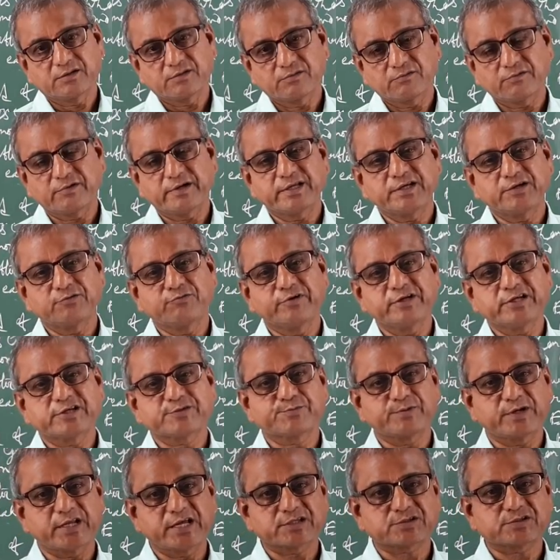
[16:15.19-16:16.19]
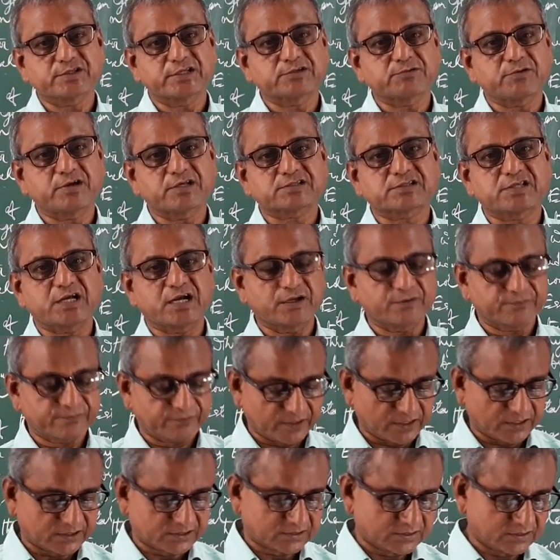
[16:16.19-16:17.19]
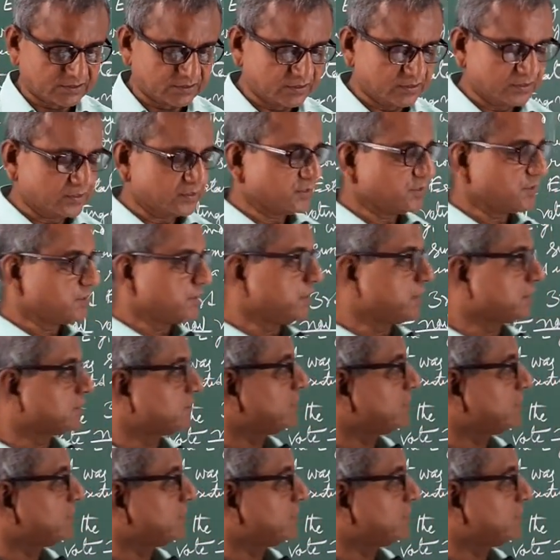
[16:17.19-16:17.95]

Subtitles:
In which place it was sung first? It